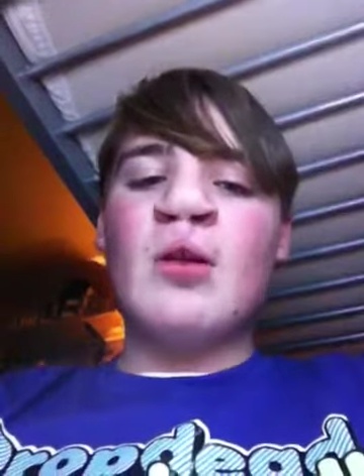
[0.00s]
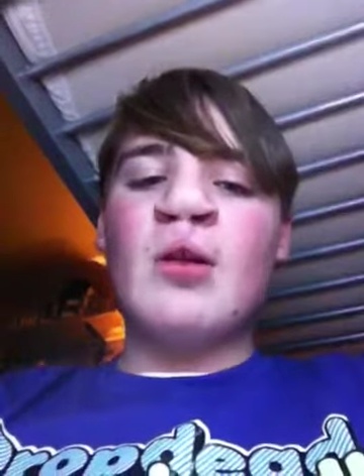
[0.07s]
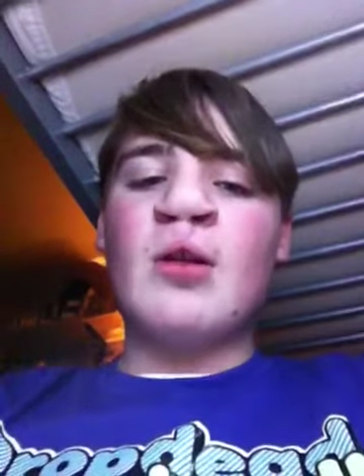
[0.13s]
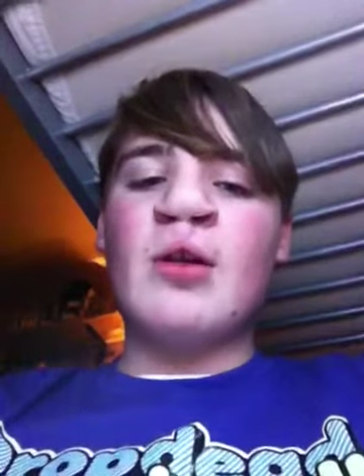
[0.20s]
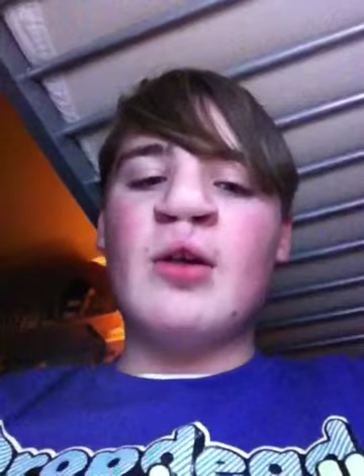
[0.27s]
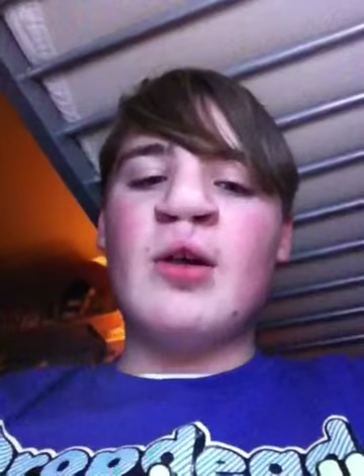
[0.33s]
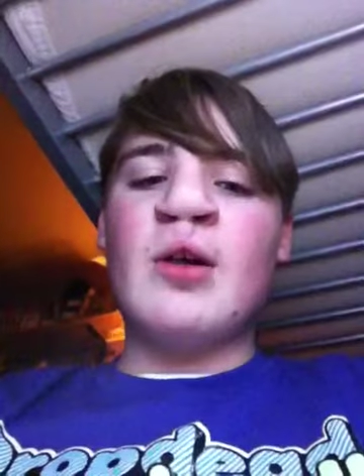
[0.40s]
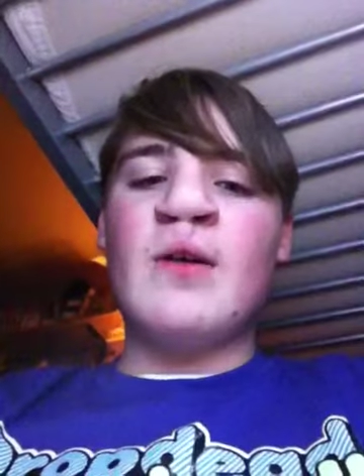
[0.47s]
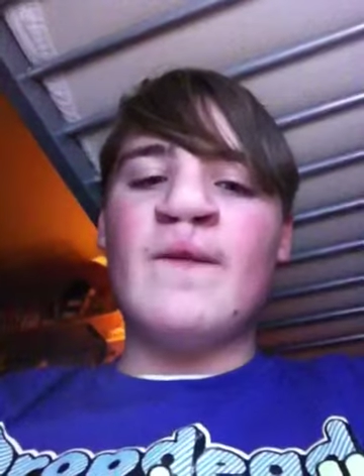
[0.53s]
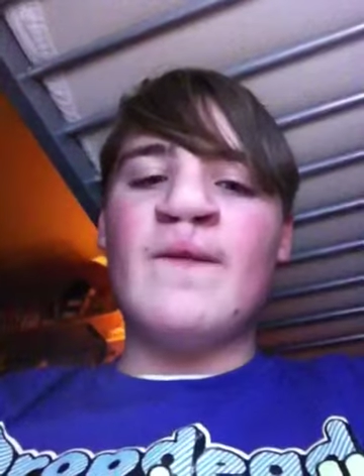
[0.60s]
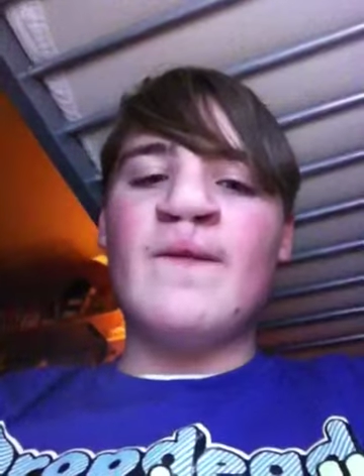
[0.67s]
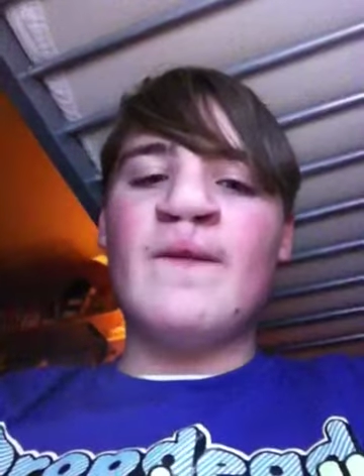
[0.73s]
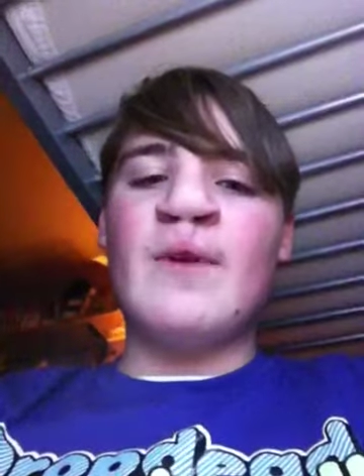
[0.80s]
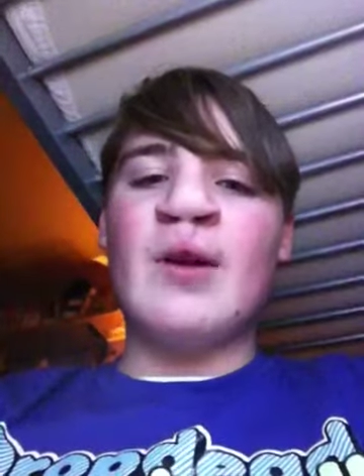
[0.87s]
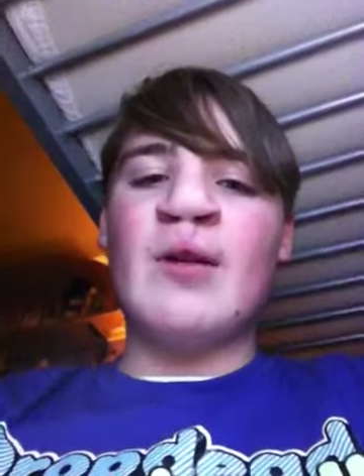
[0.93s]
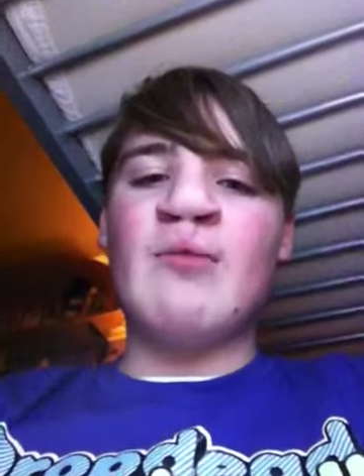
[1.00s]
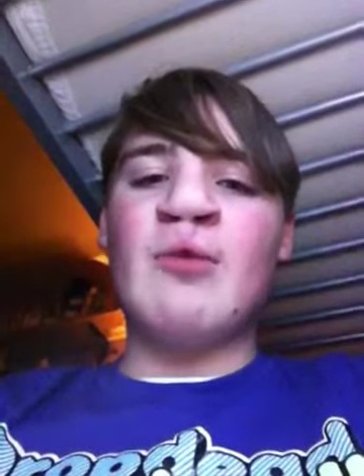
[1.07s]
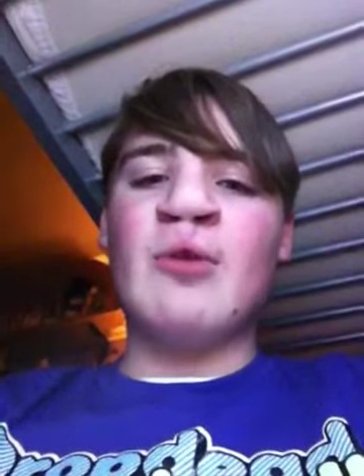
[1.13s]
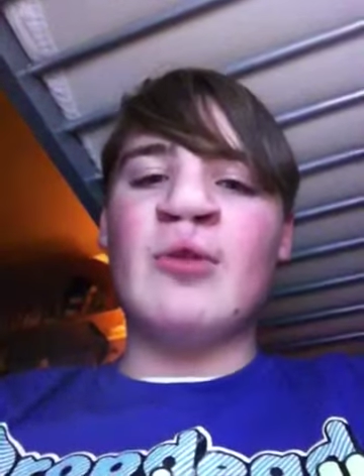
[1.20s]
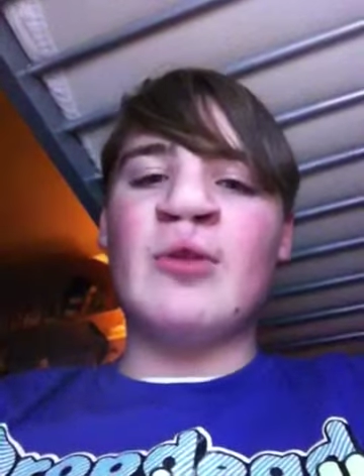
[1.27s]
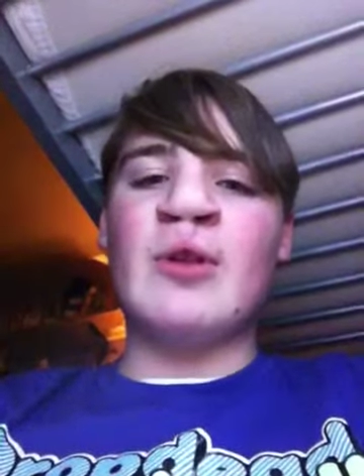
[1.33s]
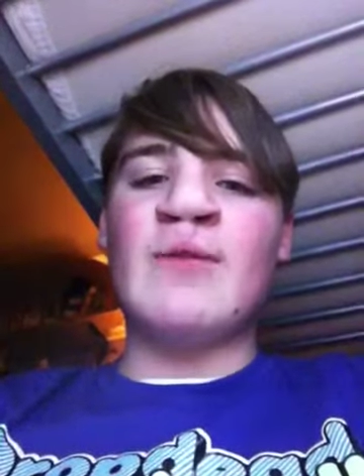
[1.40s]
So, yeah, thanks for
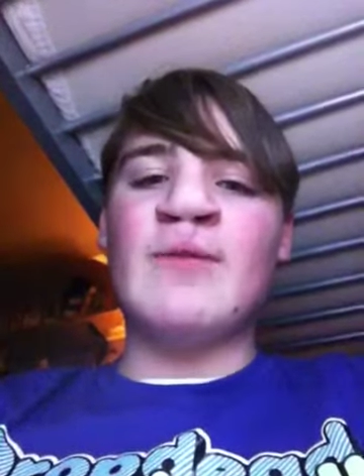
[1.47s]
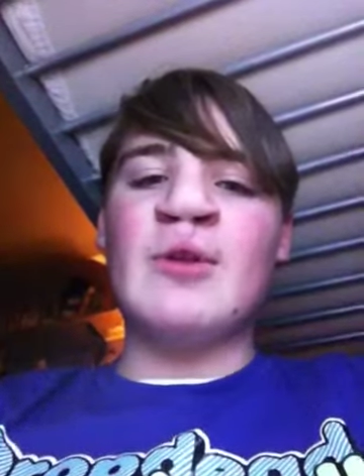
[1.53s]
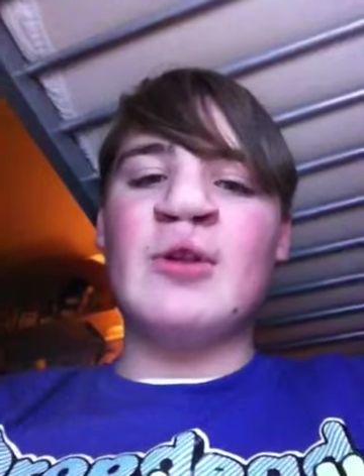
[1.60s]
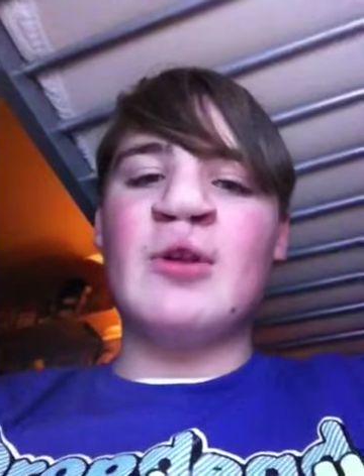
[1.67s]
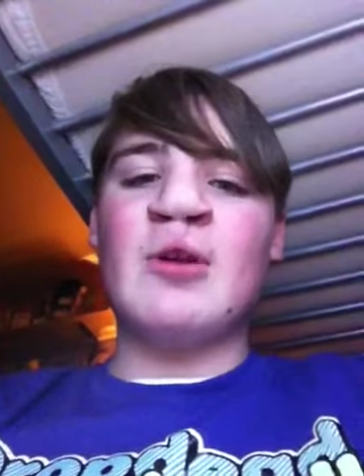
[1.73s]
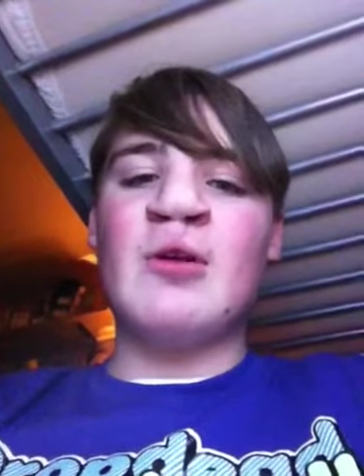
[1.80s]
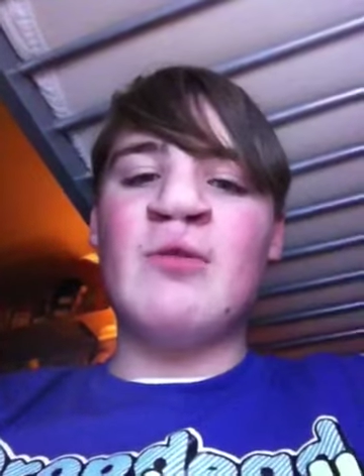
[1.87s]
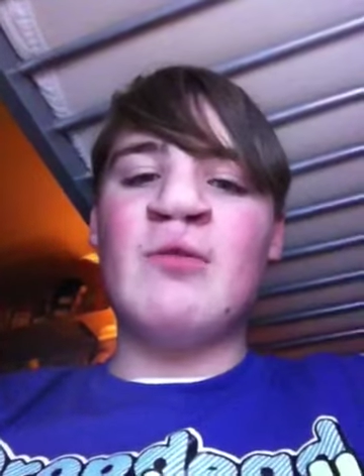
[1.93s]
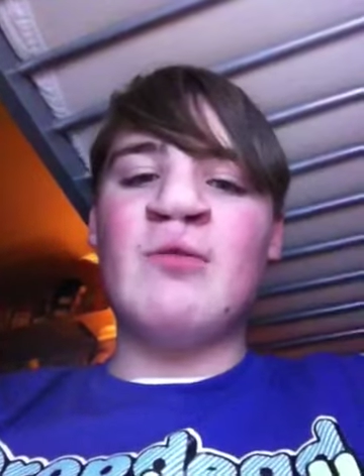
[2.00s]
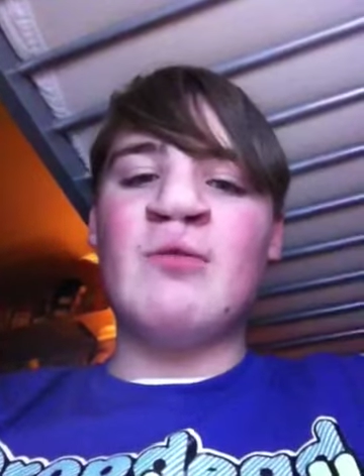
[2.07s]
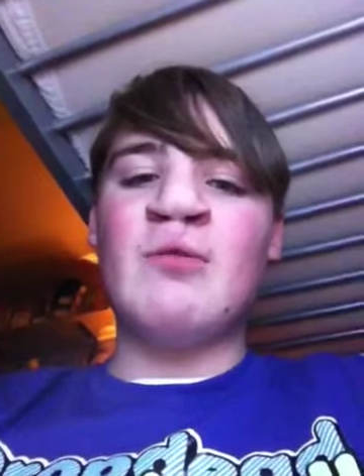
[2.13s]
watching this video,